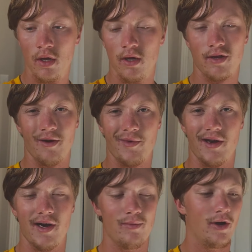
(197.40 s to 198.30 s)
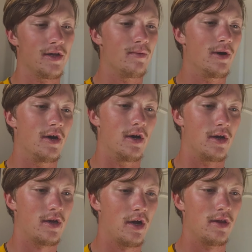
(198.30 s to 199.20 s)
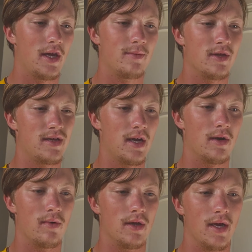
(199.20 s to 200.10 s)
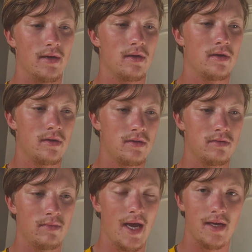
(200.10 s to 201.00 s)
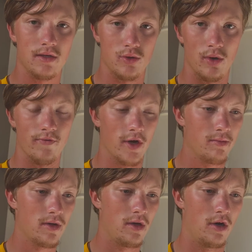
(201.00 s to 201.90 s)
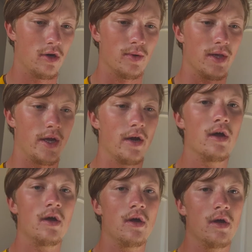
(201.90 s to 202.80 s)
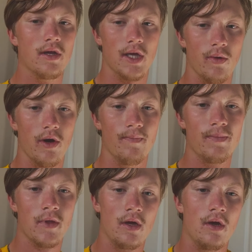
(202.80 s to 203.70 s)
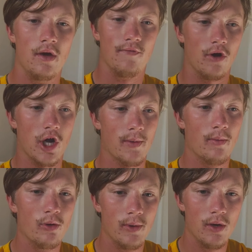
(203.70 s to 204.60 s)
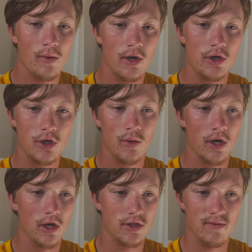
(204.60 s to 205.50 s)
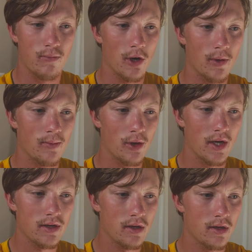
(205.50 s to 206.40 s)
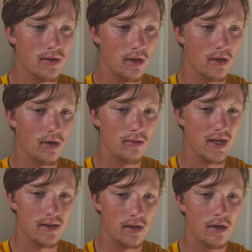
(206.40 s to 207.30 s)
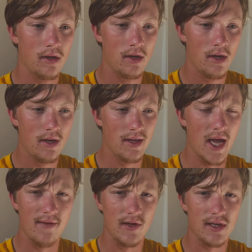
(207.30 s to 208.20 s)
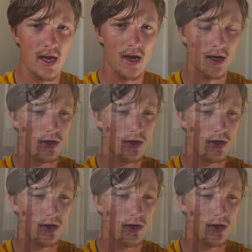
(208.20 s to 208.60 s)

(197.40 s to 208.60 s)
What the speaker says: Sorry, I'm kind of out of breath, but currently I'm just sticking around like 8 to 12 reps, around there. So for our compound movement, we're gonna do just barbell press. So I can go, that's the heaviest thing I can